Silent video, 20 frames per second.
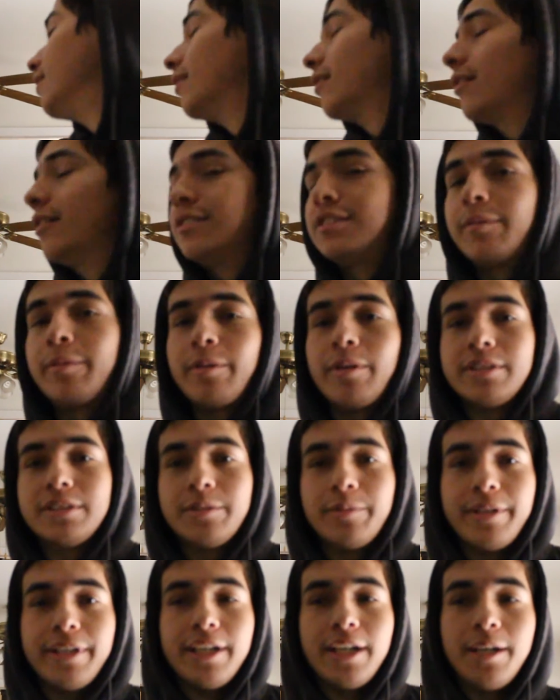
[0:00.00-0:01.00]
because nobody
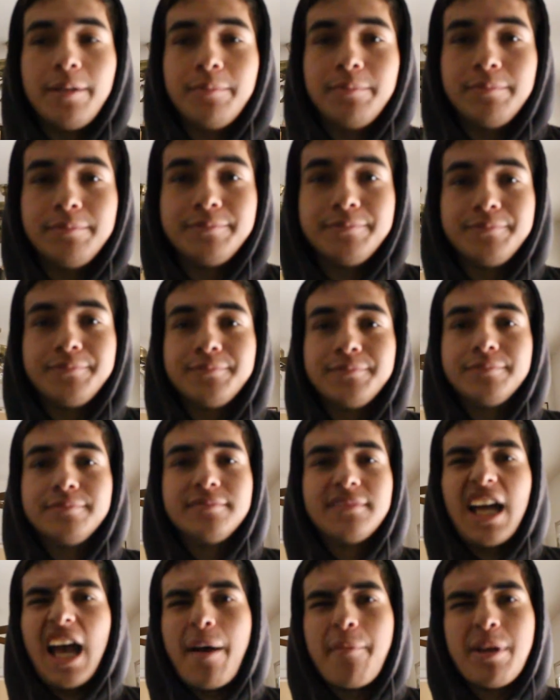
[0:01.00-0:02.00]
wants to wake up.
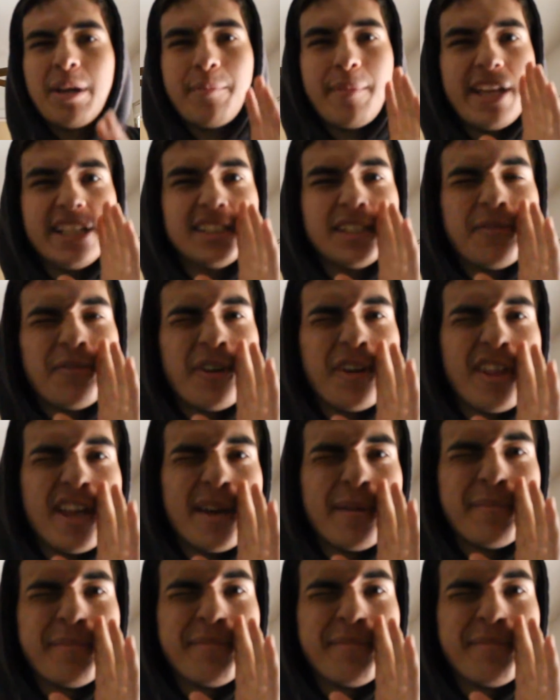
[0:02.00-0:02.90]
I'm gonna mix up for